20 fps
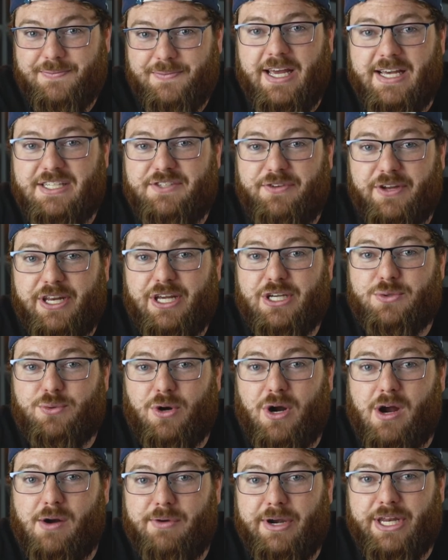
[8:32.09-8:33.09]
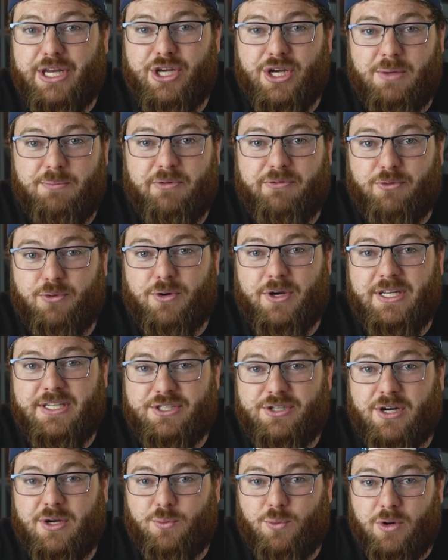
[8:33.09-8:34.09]
His videos were already good before he
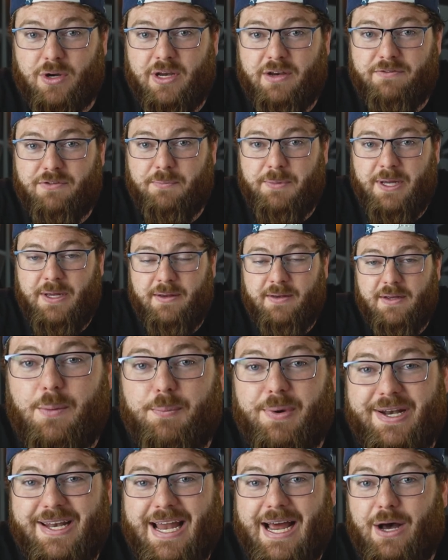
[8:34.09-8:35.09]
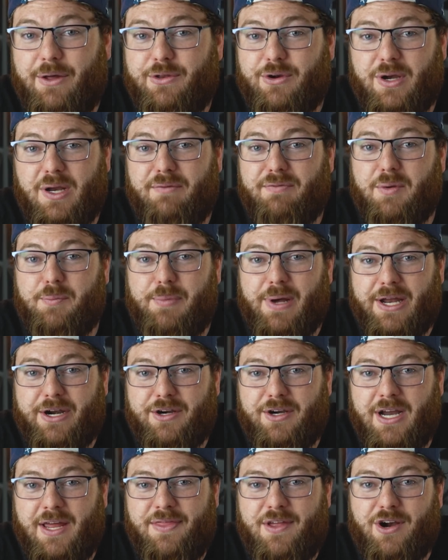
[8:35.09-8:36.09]
started working for me, but now they're even better
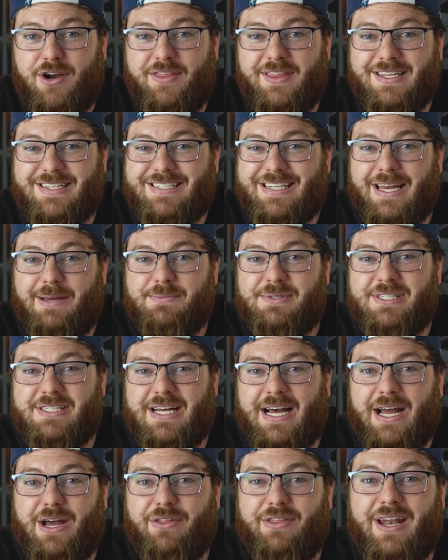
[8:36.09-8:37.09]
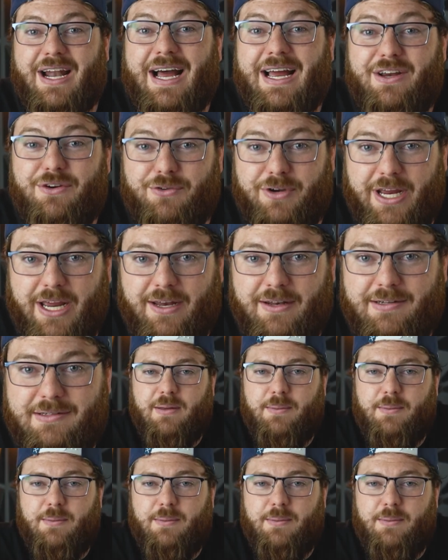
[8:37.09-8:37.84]
and they're in the same style that I create.